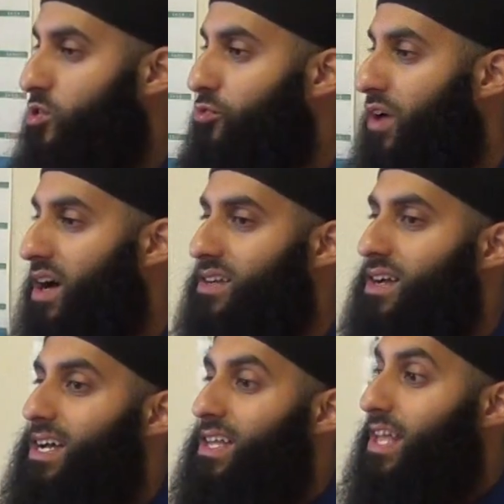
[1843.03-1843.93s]

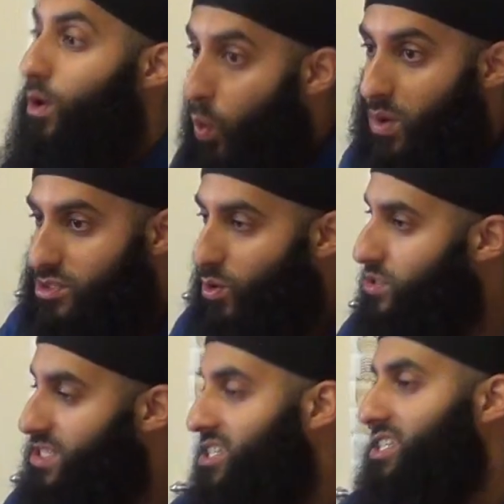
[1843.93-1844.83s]
kuffar, they always
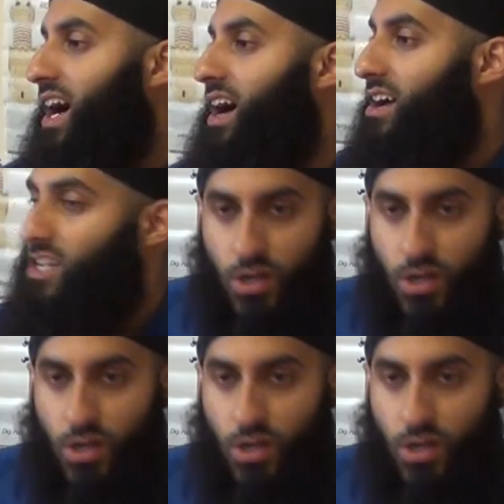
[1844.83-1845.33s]
quoting the Shia.